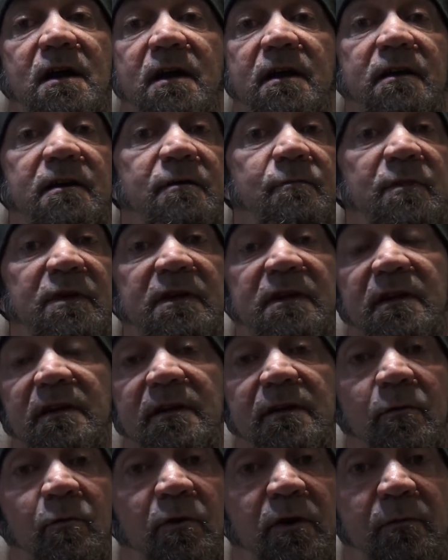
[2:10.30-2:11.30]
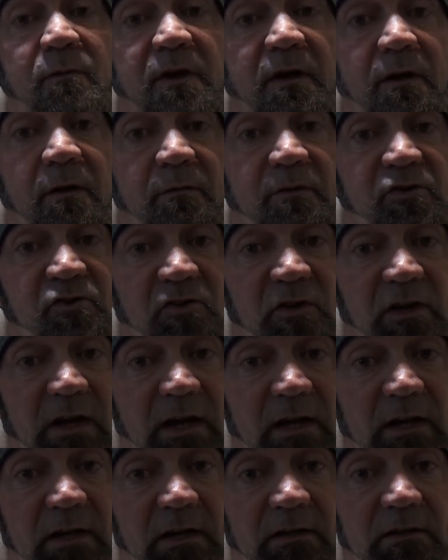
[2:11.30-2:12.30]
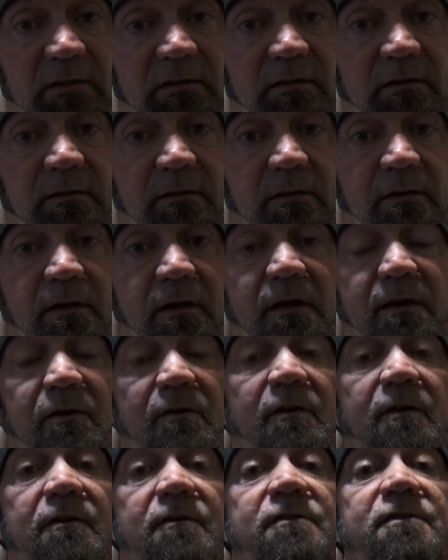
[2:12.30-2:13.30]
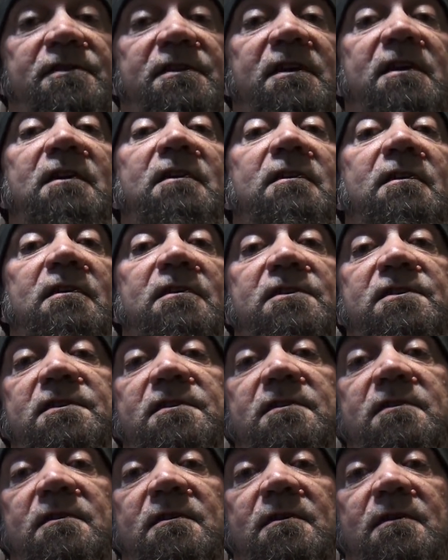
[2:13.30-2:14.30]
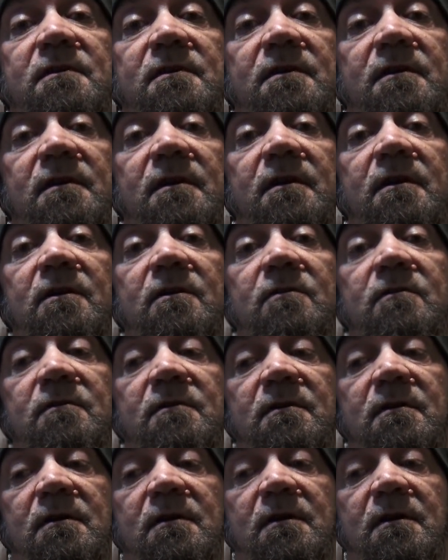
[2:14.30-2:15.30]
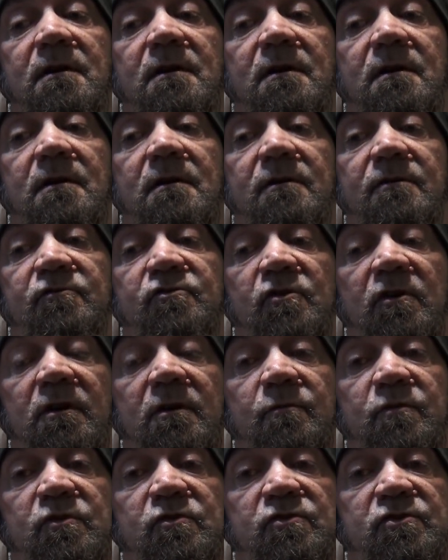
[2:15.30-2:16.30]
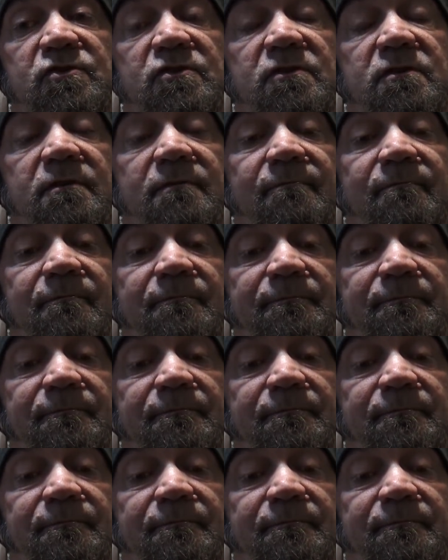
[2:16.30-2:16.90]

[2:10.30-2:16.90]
and immediately want to become a drug addict? I don't understand this, you know, drug abuser.